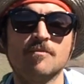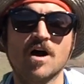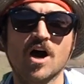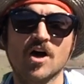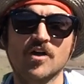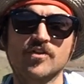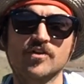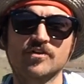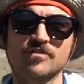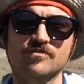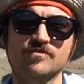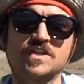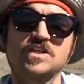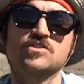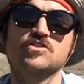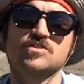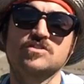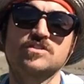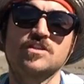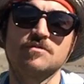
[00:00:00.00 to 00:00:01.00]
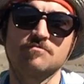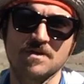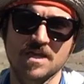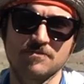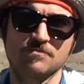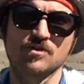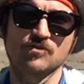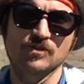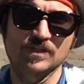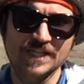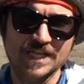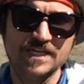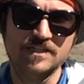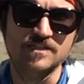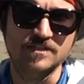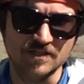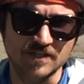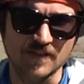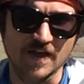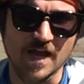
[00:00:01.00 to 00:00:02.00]
other features that may be
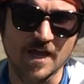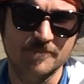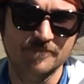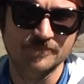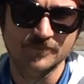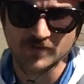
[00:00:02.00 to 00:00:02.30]
related to that.